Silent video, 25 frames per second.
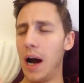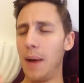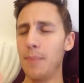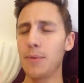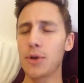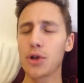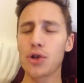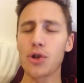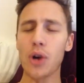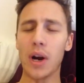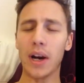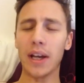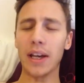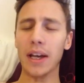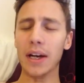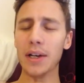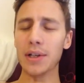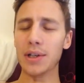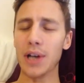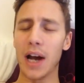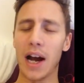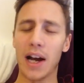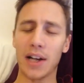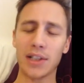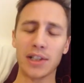I'm just trying to get
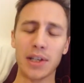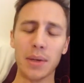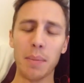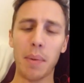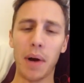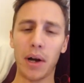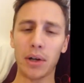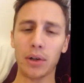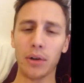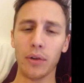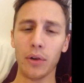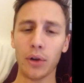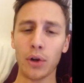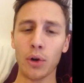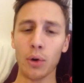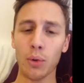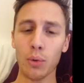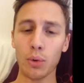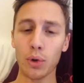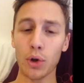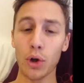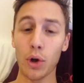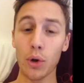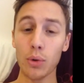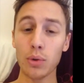a taxi back to the
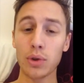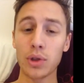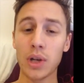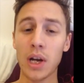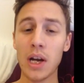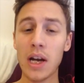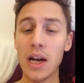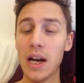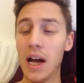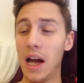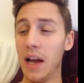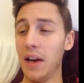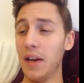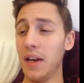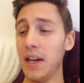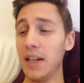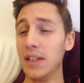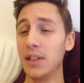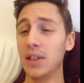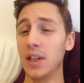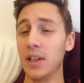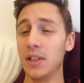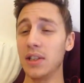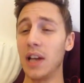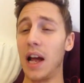Gold Coast, and
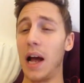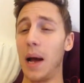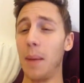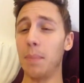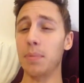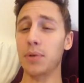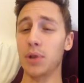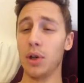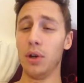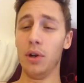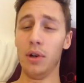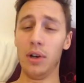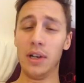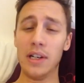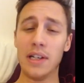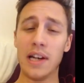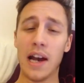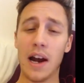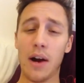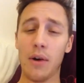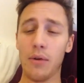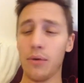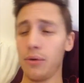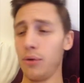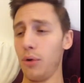Neeson is absolutely
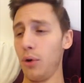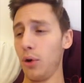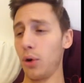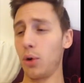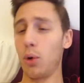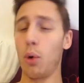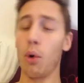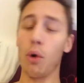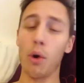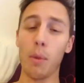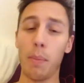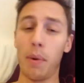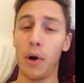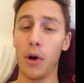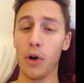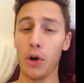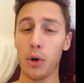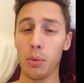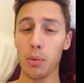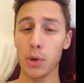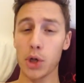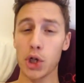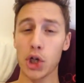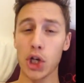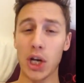tearing through a quarter
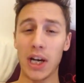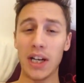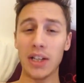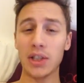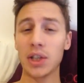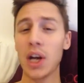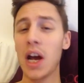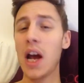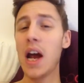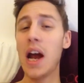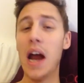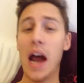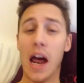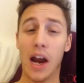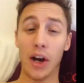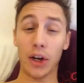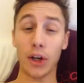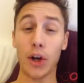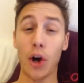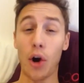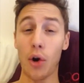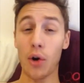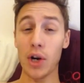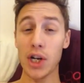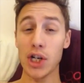pounder with cheese and
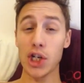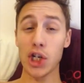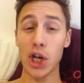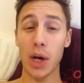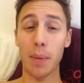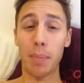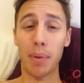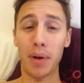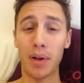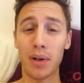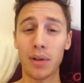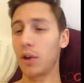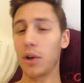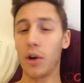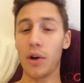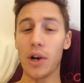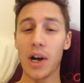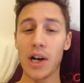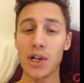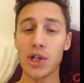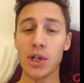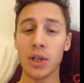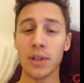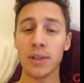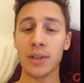a curry chip.
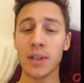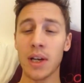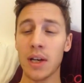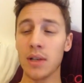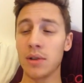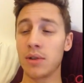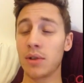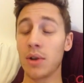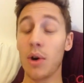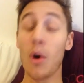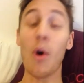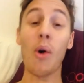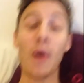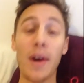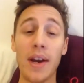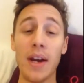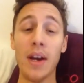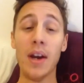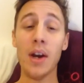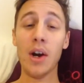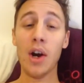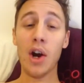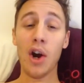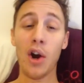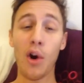Kardashian says, oi,
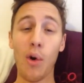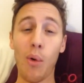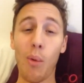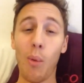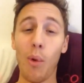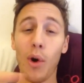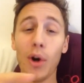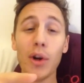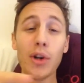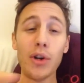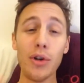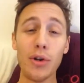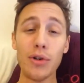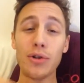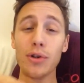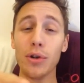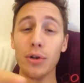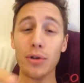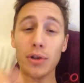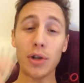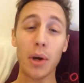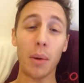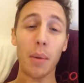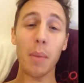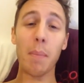one of you
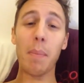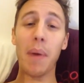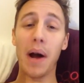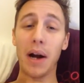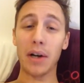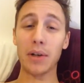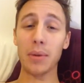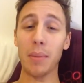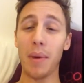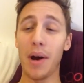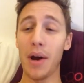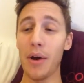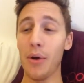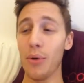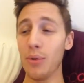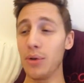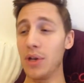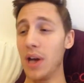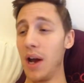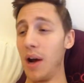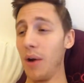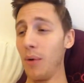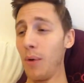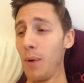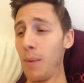two's coming back to my
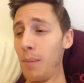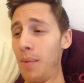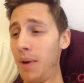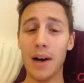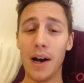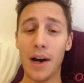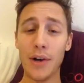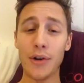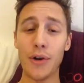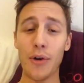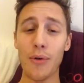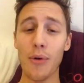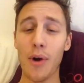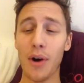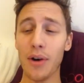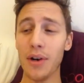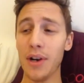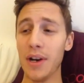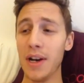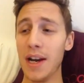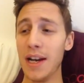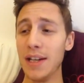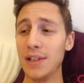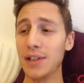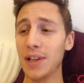hotel room. I turn
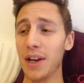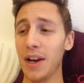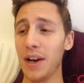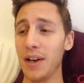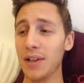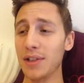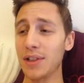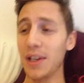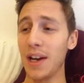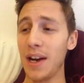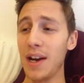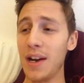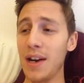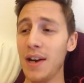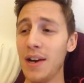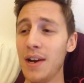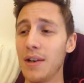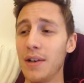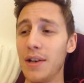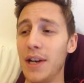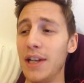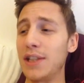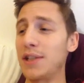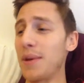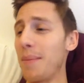around to Neeson and I say,
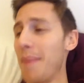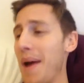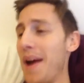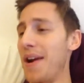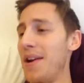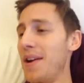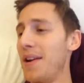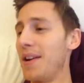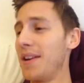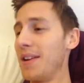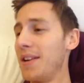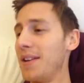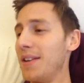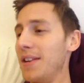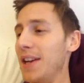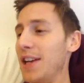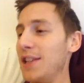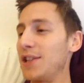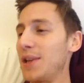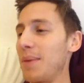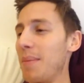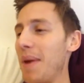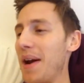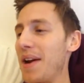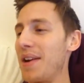
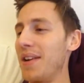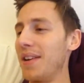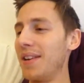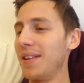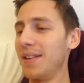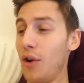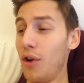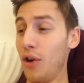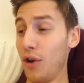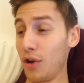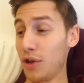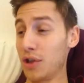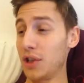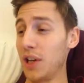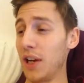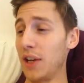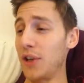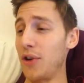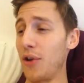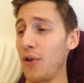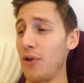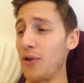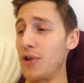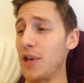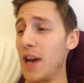Neeson mate, looks
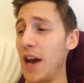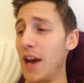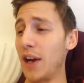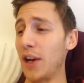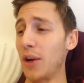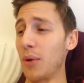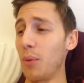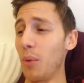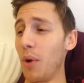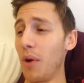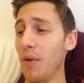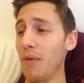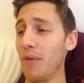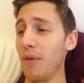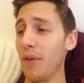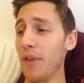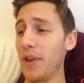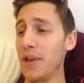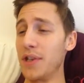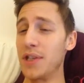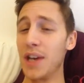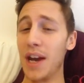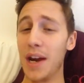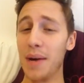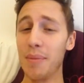like you're taking one for
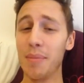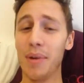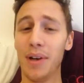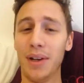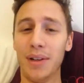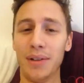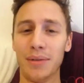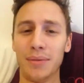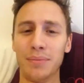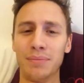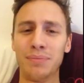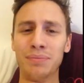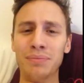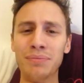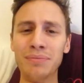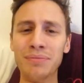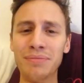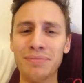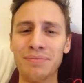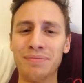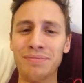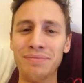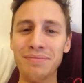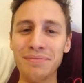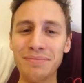the team.